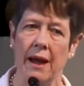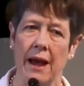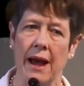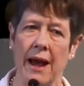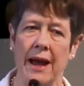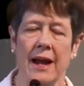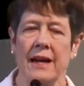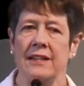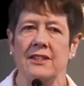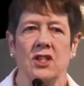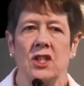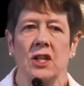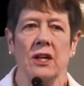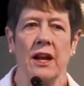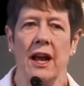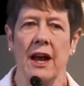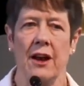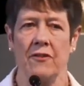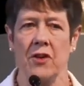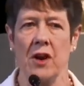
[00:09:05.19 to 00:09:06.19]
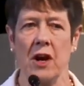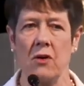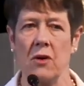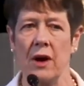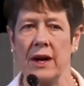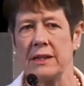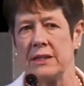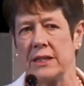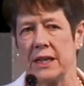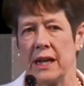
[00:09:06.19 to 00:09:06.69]
And I still have no
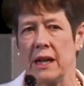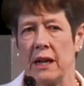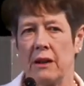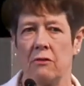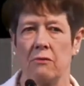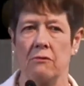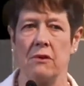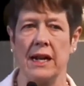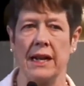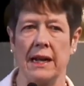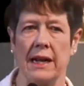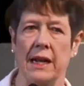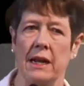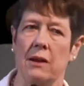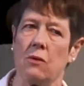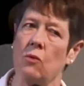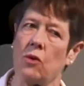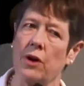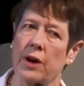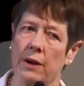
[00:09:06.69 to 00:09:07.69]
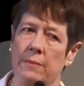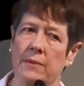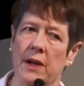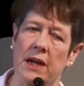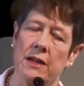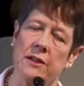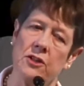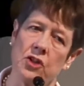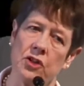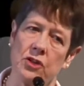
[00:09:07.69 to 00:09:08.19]
idea, really, what I'm
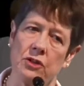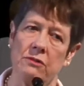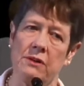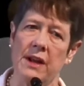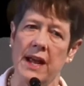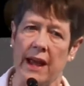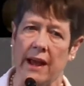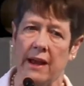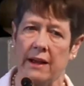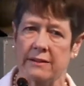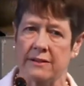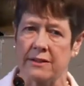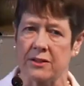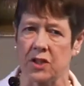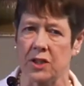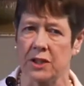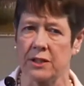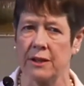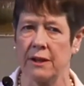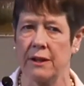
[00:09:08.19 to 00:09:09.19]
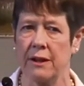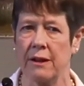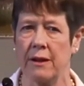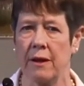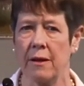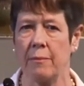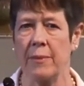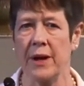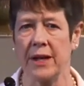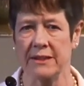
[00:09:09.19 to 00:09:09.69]
going to do next.
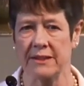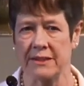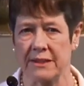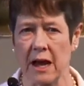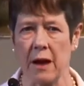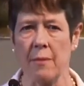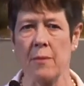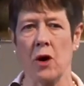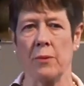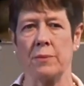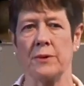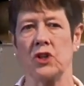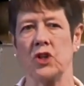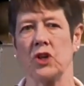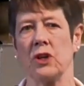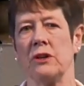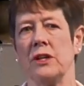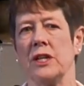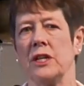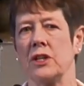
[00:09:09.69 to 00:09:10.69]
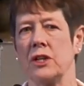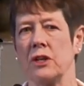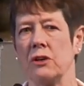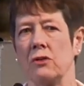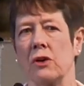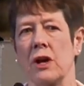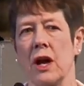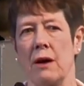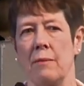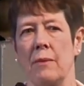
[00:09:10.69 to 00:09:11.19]
But some opportunity will
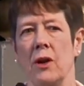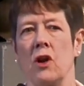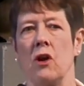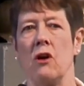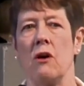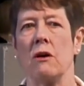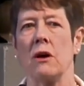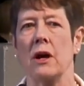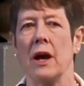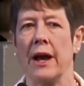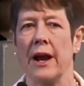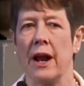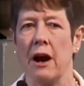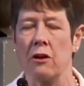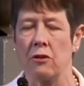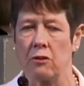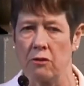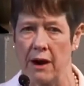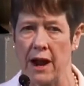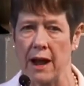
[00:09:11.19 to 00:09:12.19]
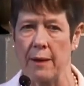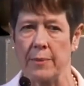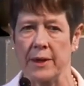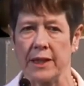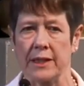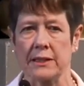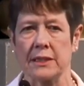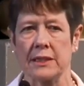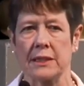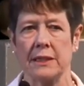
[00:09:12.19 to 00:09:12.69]
come along, and I'll grab
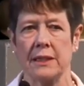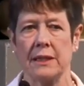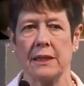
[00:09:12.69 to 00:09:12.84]
it.